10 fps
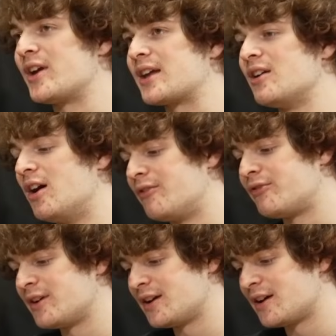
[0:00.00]
thinking
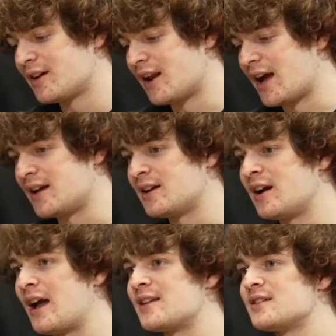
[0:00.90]
of like
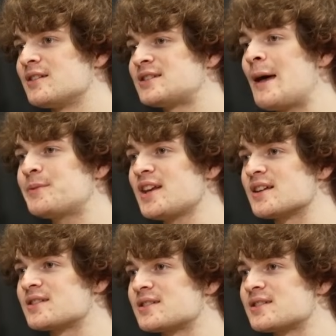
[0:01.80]
sepsis.